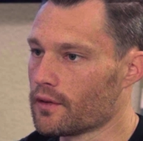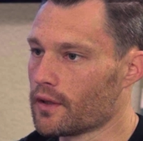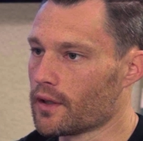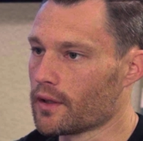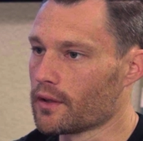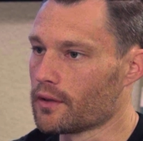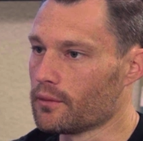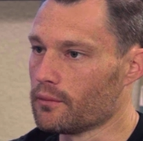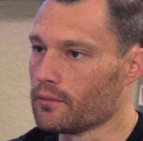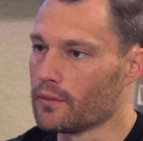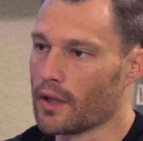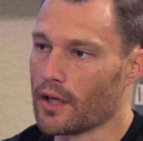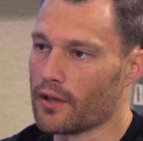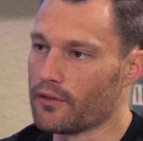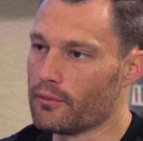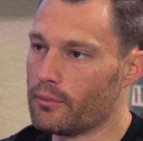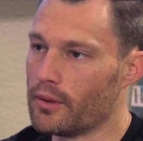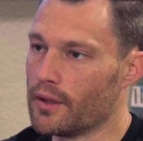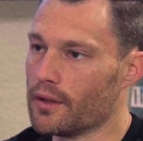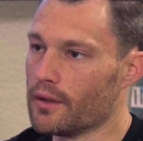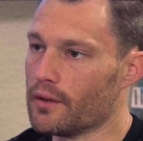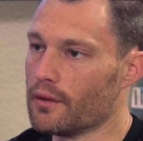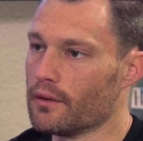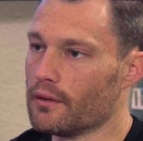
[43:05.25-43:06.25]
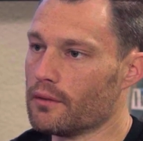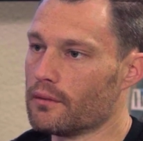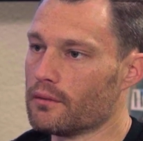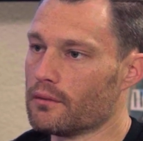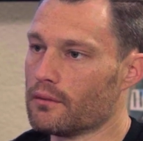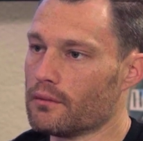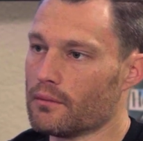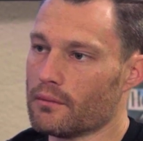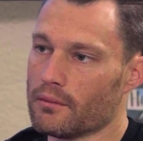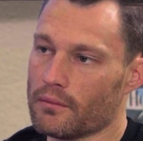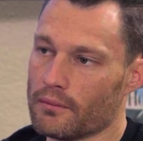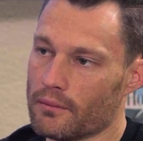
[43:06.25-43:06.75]
like has been
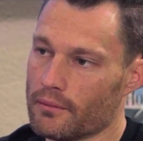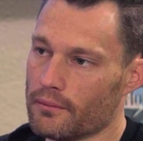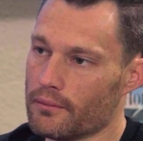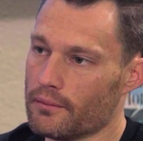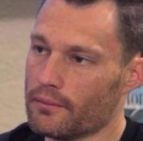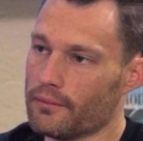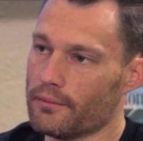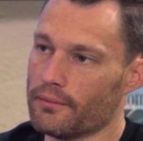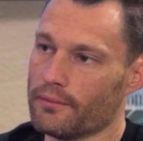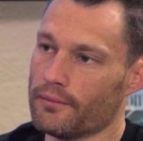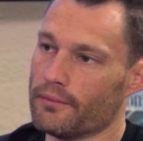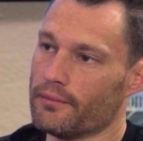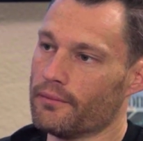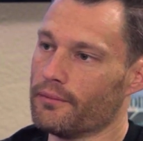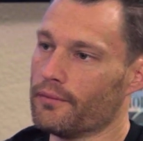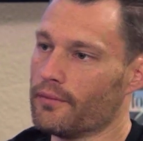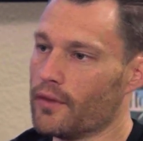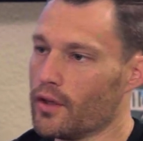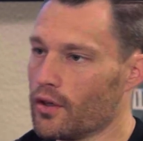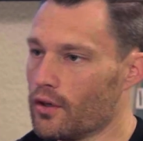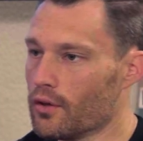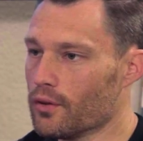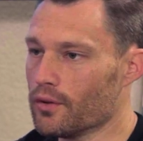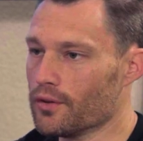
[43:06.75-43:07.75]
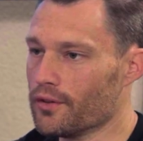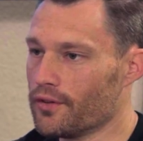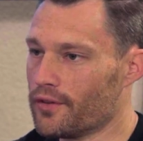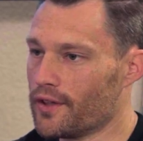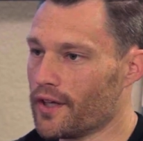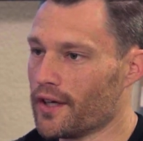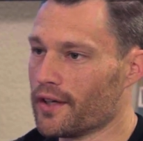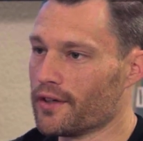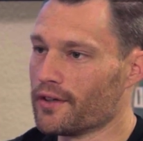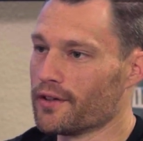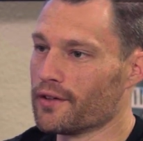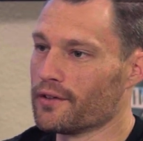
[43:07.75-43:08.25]
the gold
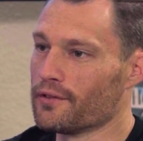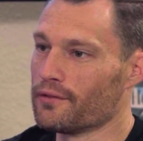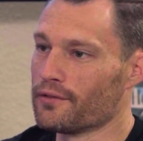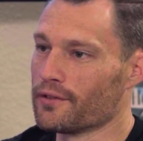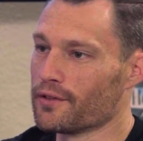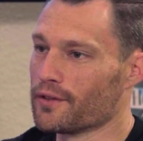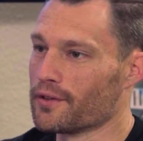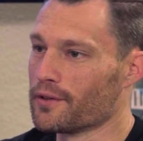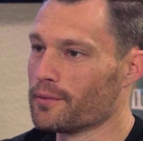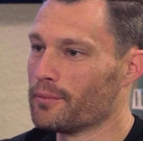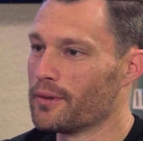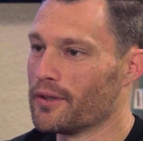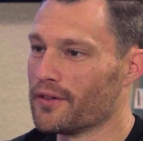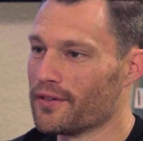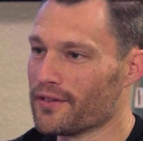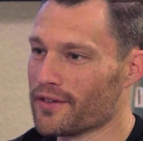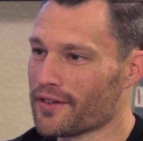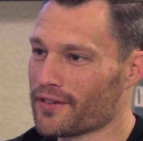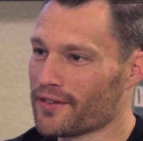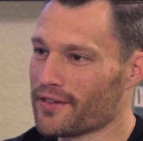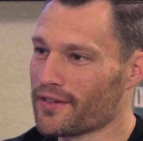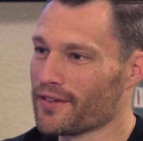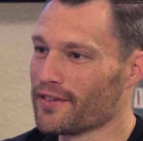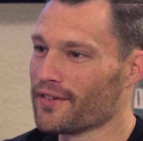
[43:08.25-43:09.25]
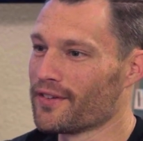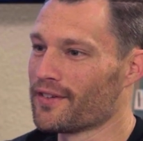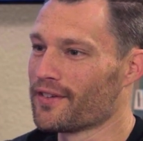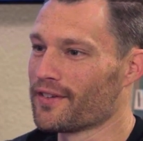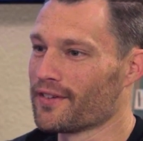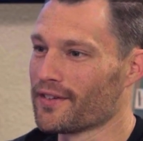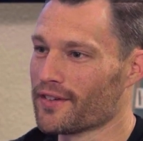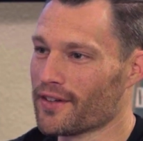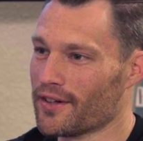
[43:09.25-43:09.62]
standard for businesses